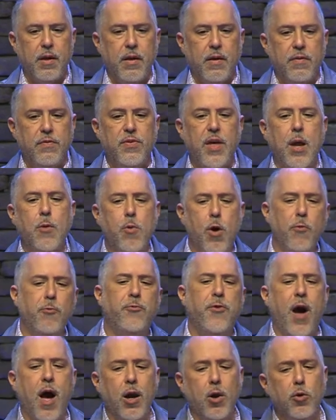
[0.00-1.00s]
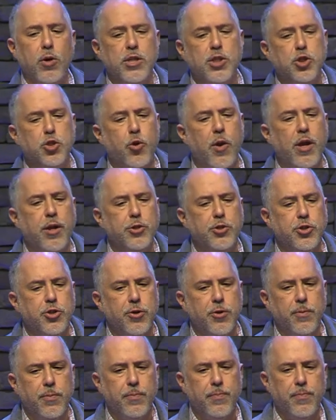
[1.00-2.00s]
They won't follow a
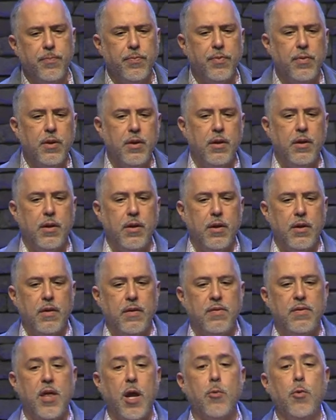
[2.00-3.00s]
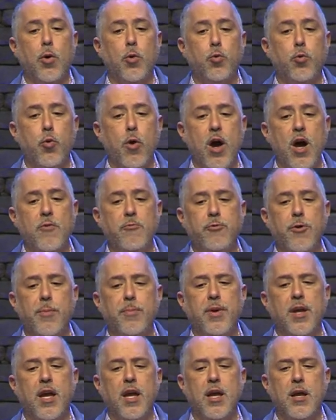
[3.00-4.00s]
stranger. They will run
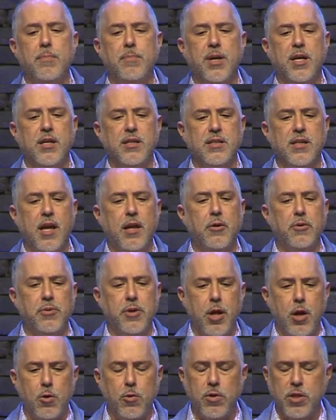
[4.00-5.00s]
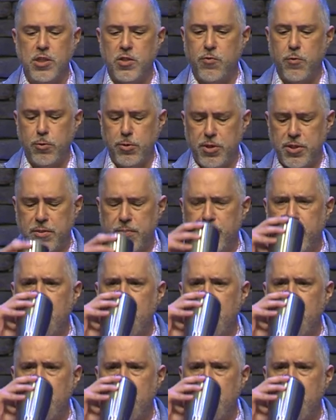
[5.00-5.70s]
from him because they don't know his voice.